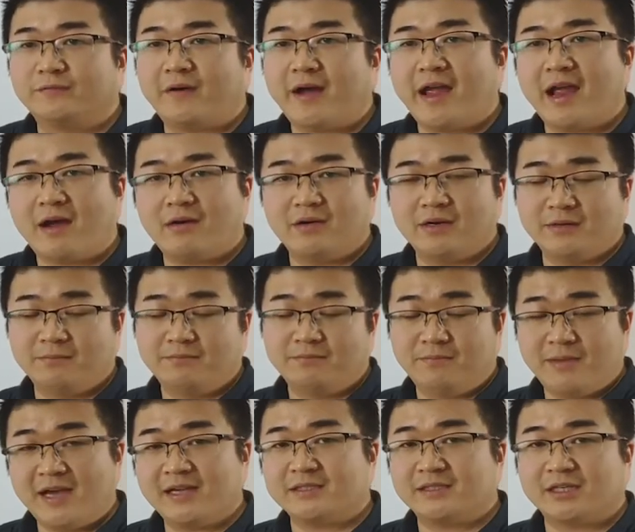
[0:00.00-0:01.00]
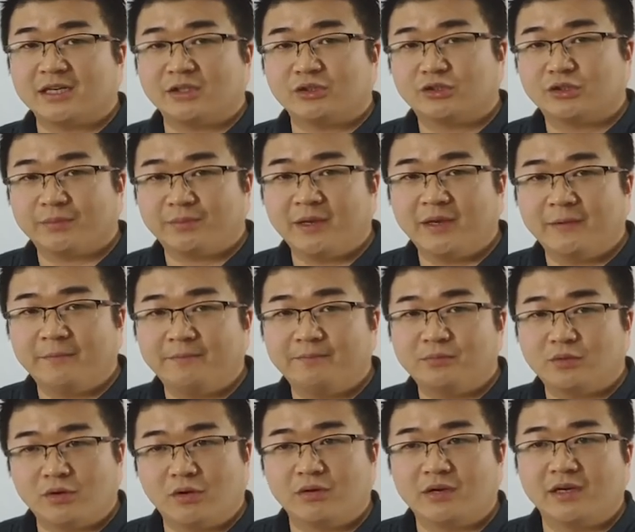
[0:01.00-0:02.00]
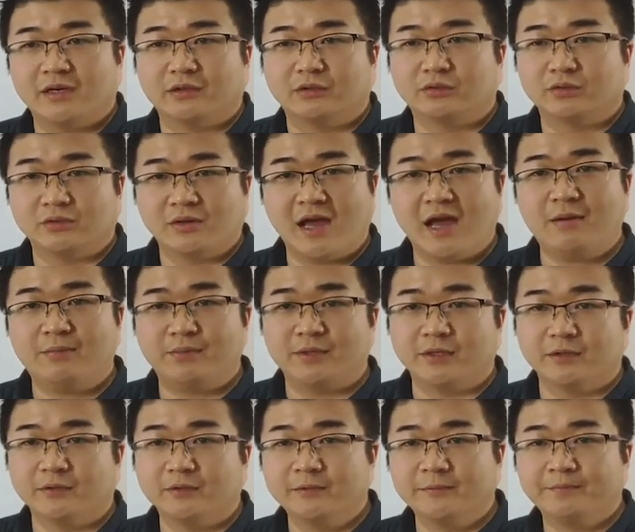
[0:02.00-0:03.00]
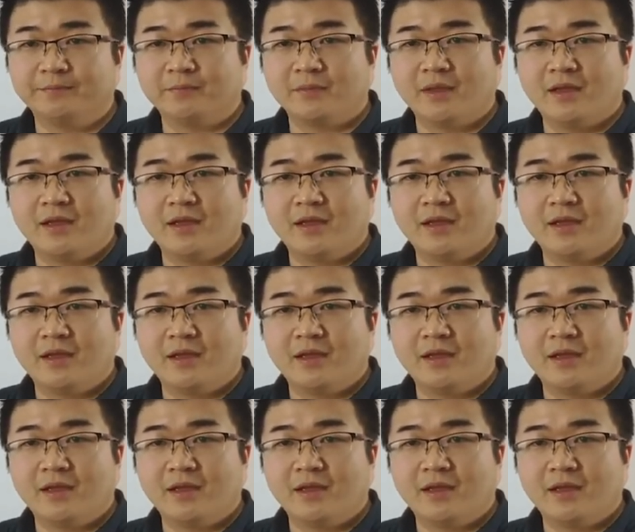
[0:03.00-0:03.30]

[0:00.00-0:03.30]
find out a best shipping broker to help you.